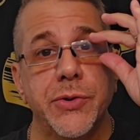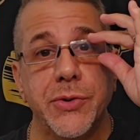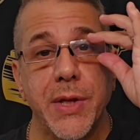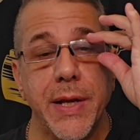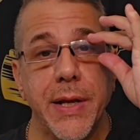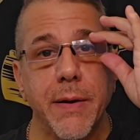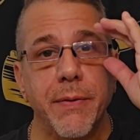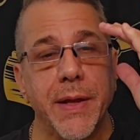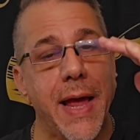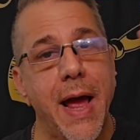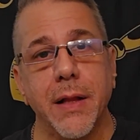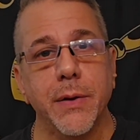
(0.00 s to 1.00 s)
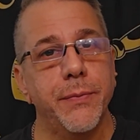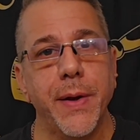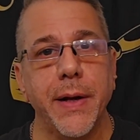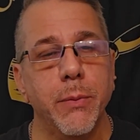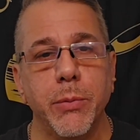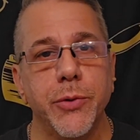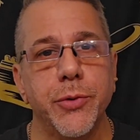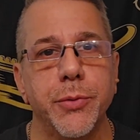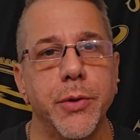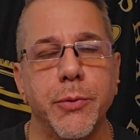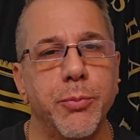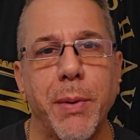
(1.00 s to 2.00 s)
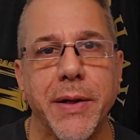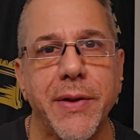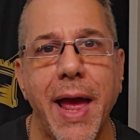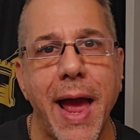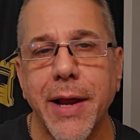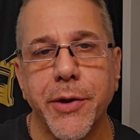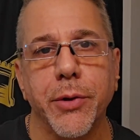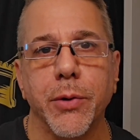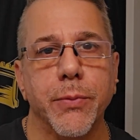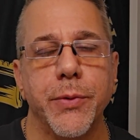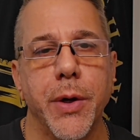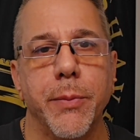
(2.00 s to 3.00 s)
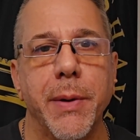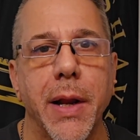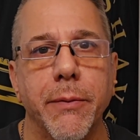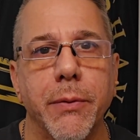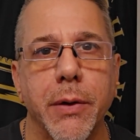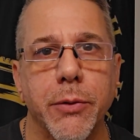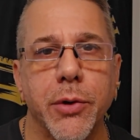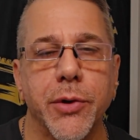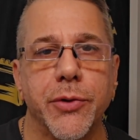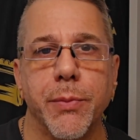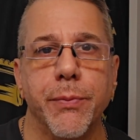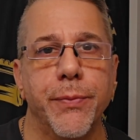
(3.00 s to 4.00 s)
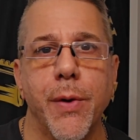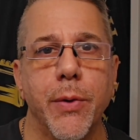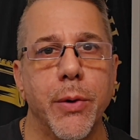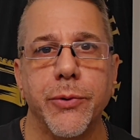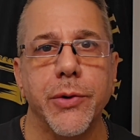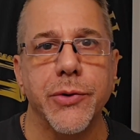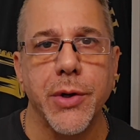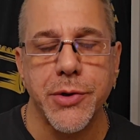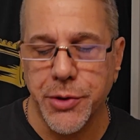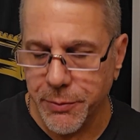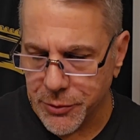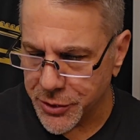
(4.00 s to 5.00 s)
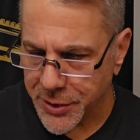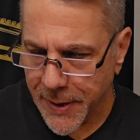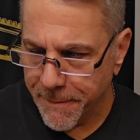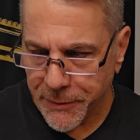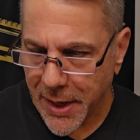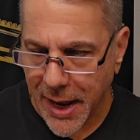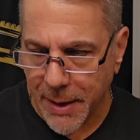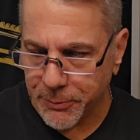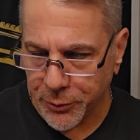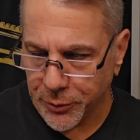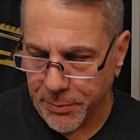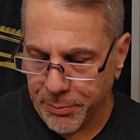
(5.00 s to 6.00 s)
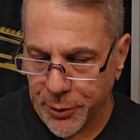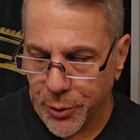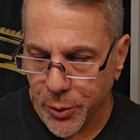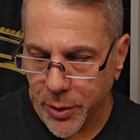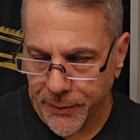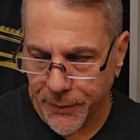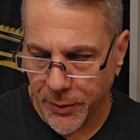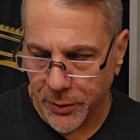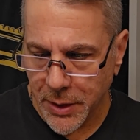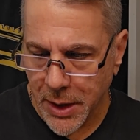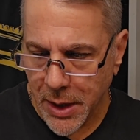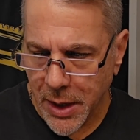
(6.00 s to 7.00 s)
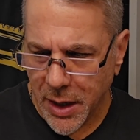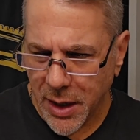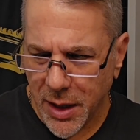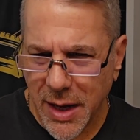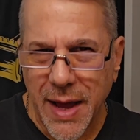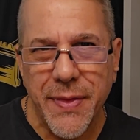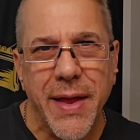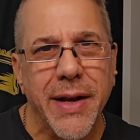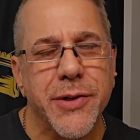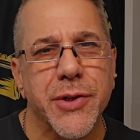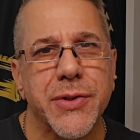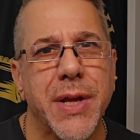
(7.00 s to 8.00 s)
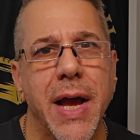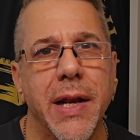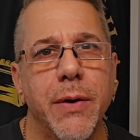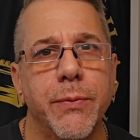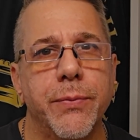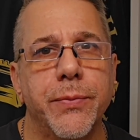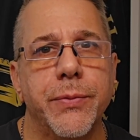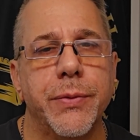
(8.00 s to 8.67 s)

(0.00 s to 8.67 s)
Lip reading: city of the caliphate. It was spectacular. I looked at some photos and such, and just absolutely beautiful. And then it just kind of